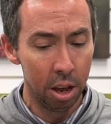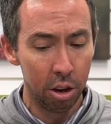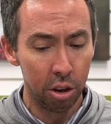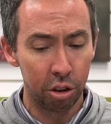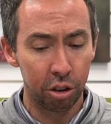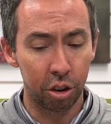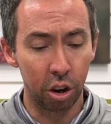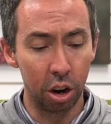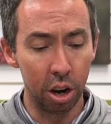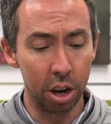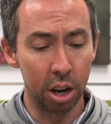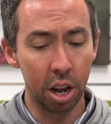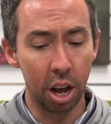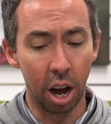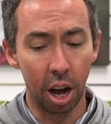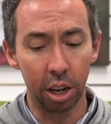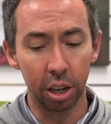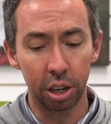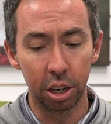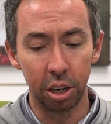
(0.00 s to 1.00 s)
Certain
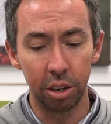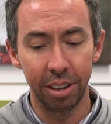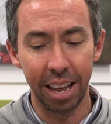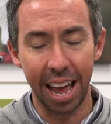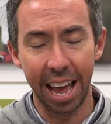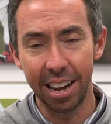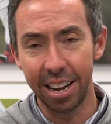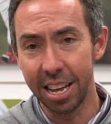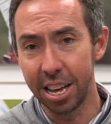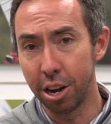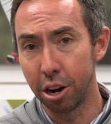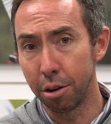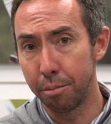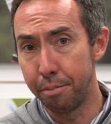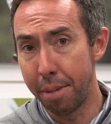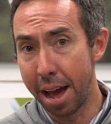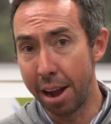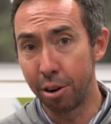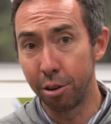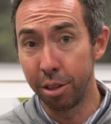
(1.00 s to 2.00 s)
colors adhere
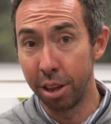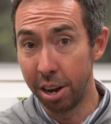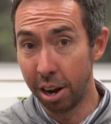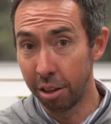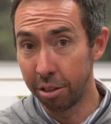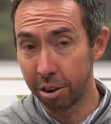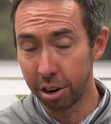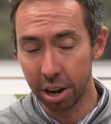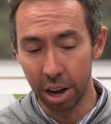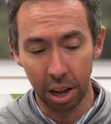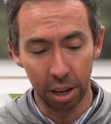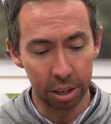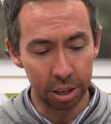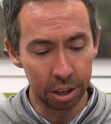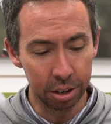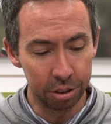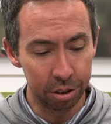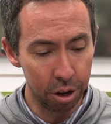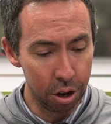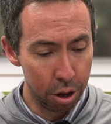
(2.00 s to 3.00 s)
better than other
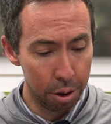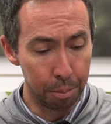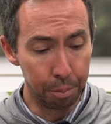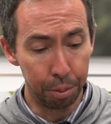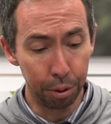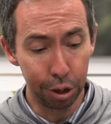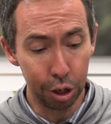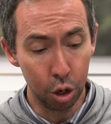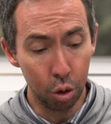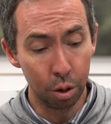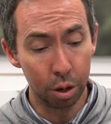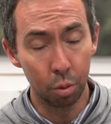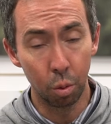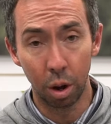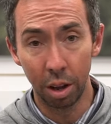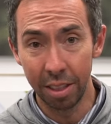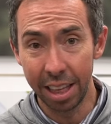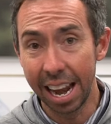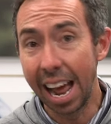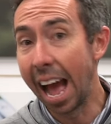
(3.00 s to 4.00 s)
colors. Blue is
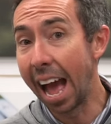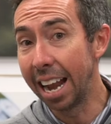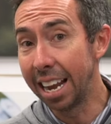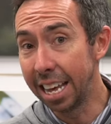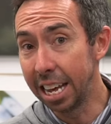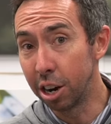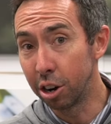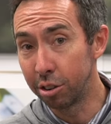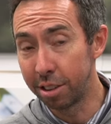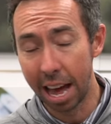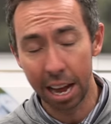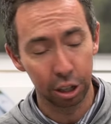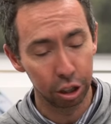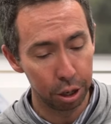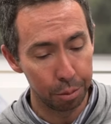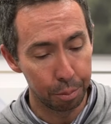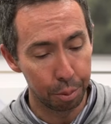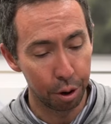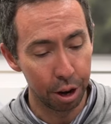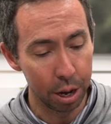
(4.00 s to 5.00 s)
one that adheres
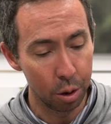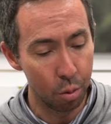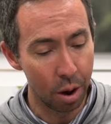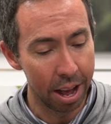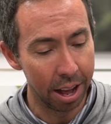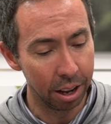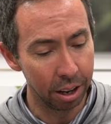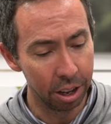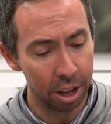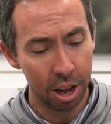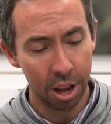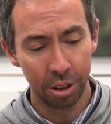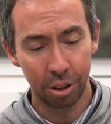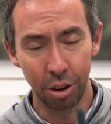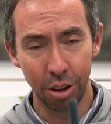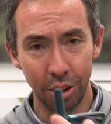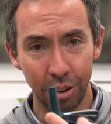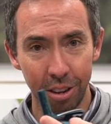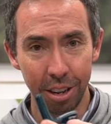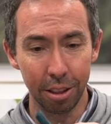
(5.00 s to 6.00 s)
actually pretty well.
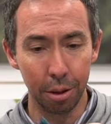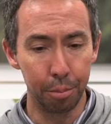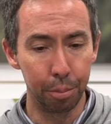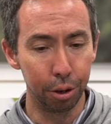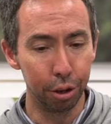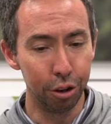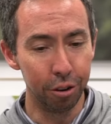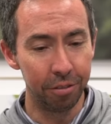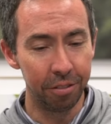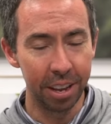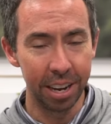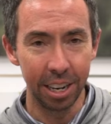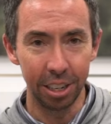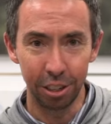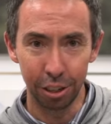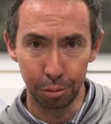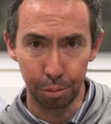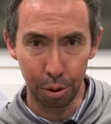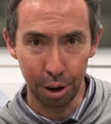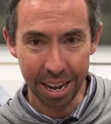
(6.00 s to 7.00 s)
So you can see the blue
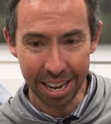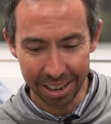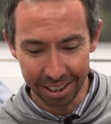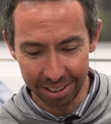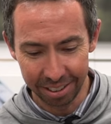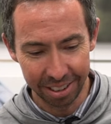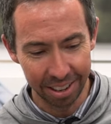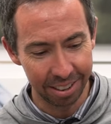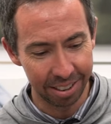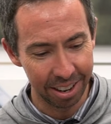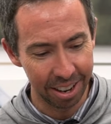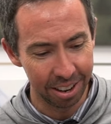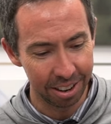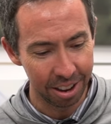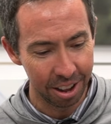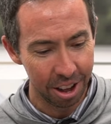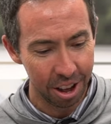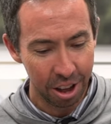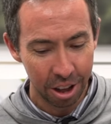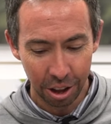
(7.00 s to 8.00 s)
finish is pretty consistent.
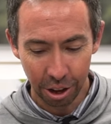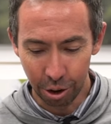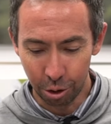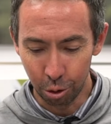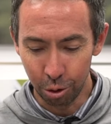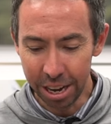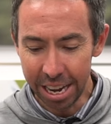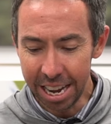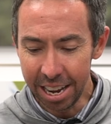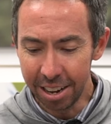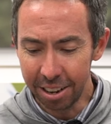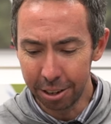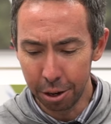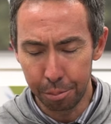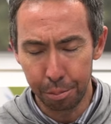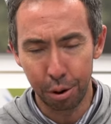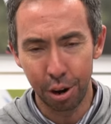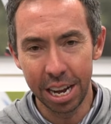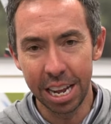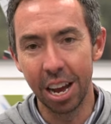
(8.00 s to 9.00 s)
Green is a
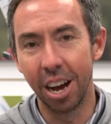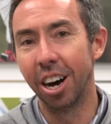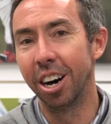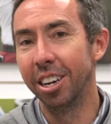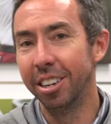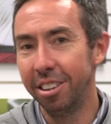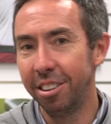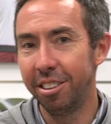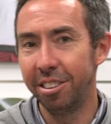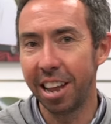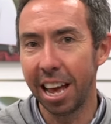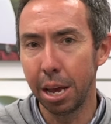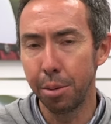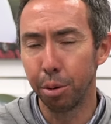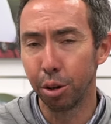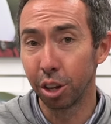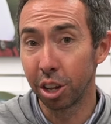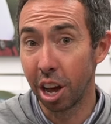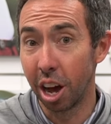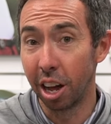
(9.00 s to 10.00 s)
pretty
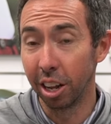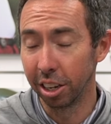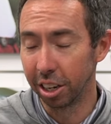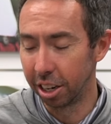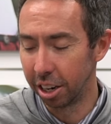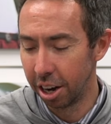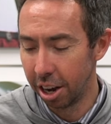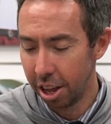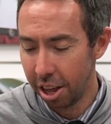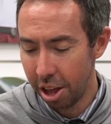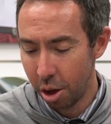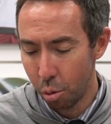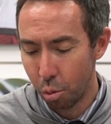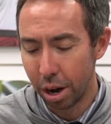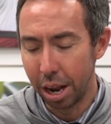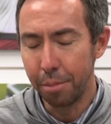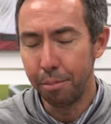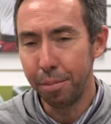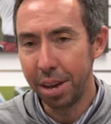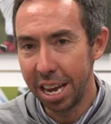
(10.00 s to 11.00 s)
unstable color.
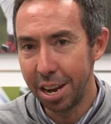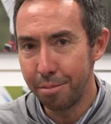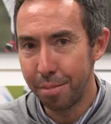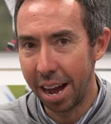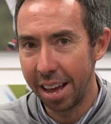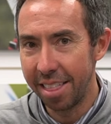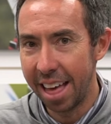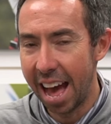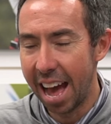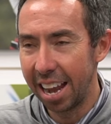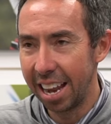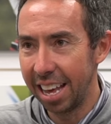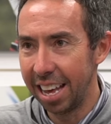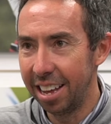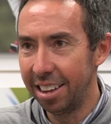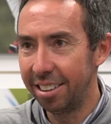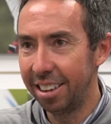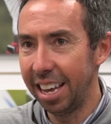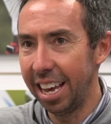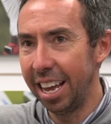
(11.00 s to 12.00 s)
What I mean by that
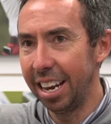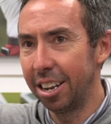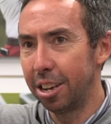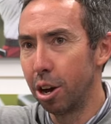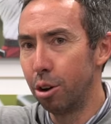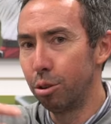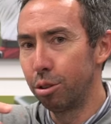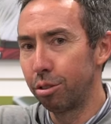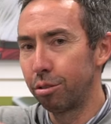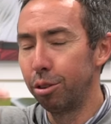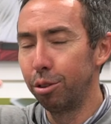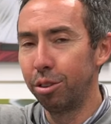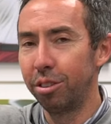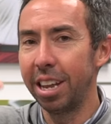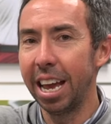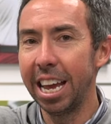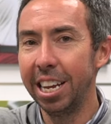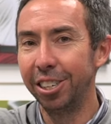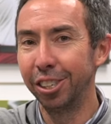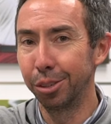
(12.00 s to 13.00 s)
is it goes through
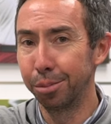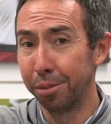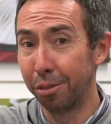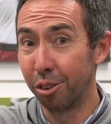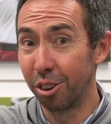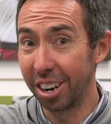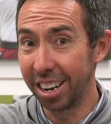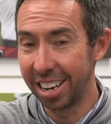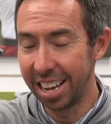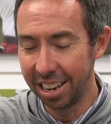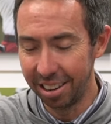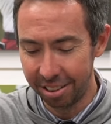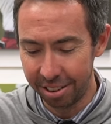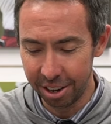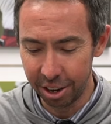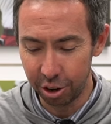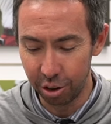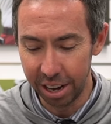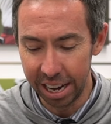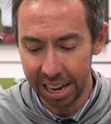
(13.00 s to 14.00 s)
stages before it gets
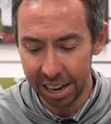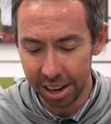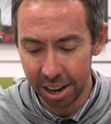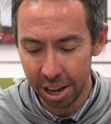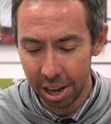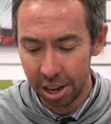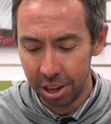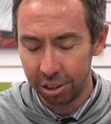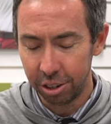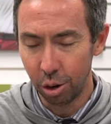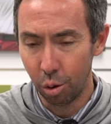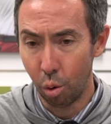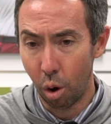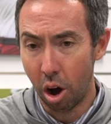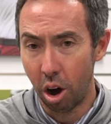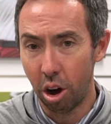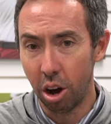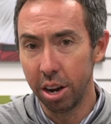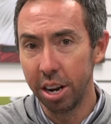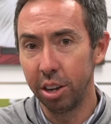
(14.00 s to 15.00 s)
to green. So
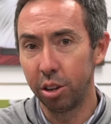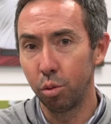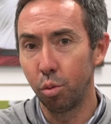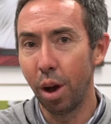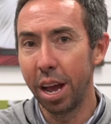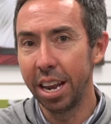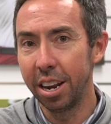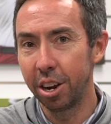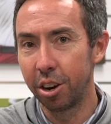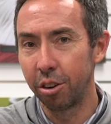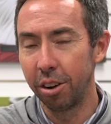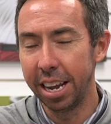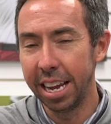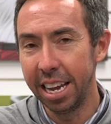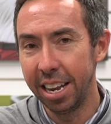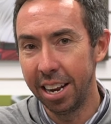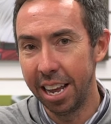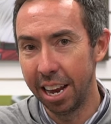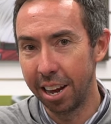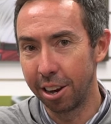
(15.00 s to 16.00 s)
on its way to
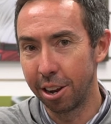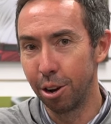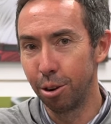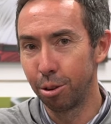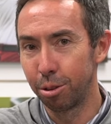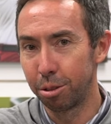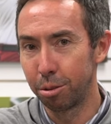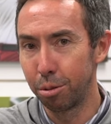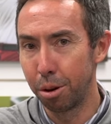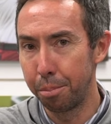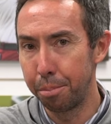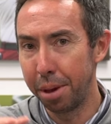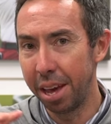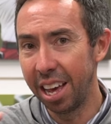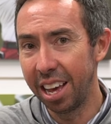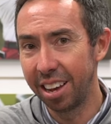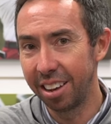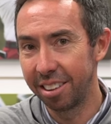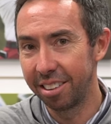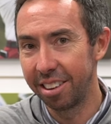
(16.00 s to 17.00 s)
green, it goes through a
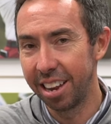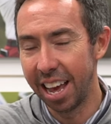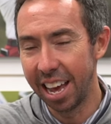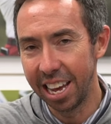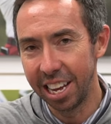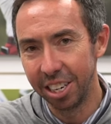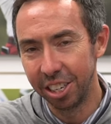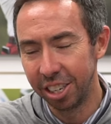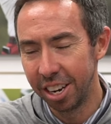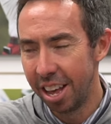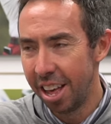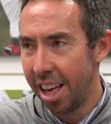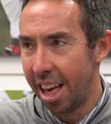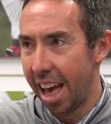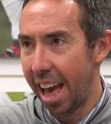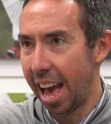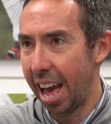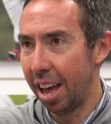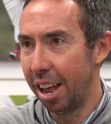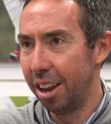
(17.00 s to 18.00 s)
pink stage.
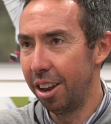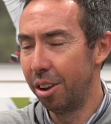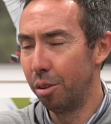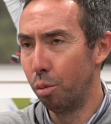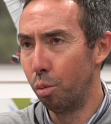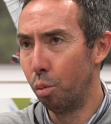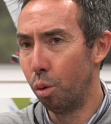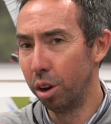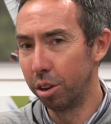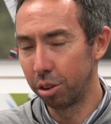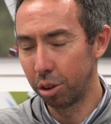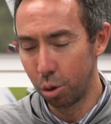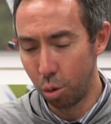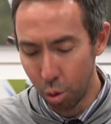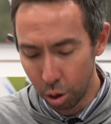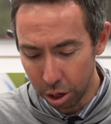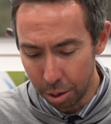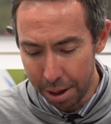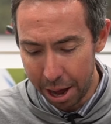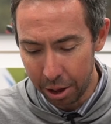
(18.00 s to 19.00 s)
And what's
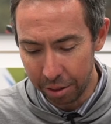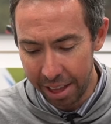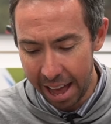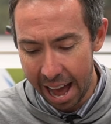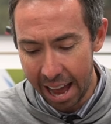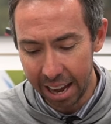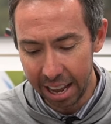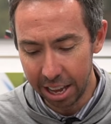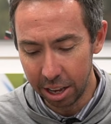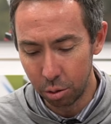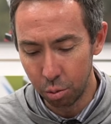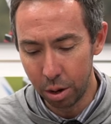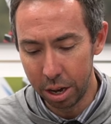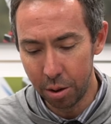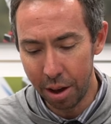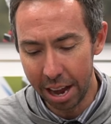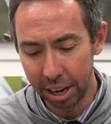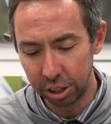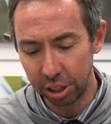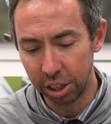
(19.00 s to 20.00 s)
cool about that is when
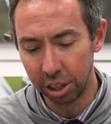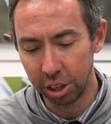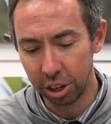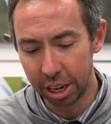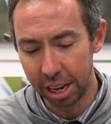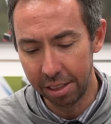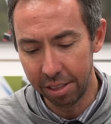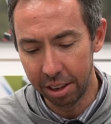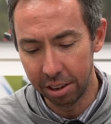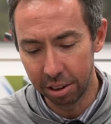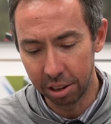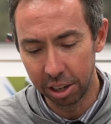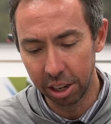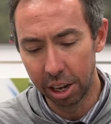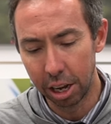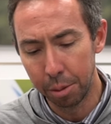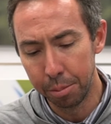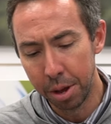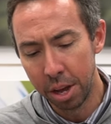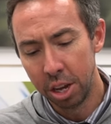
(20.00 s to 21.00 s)
you actually look at this
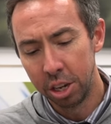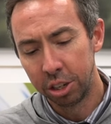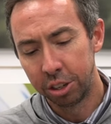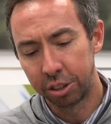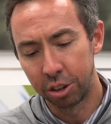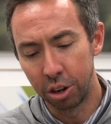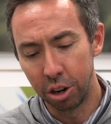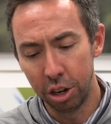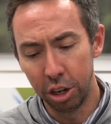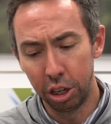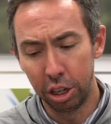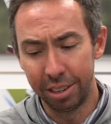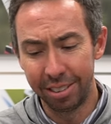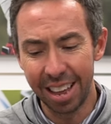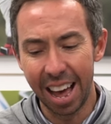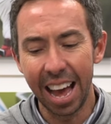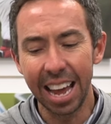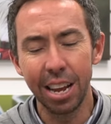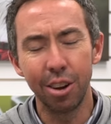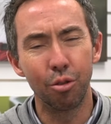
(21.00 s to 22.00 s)
club, certain
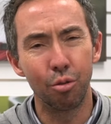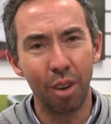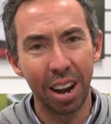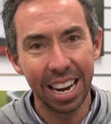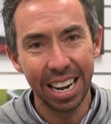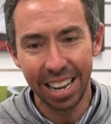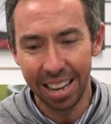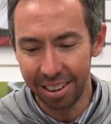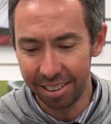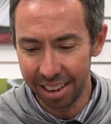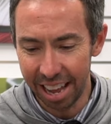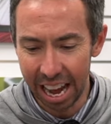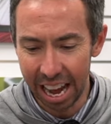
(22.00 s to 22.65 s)
tight radius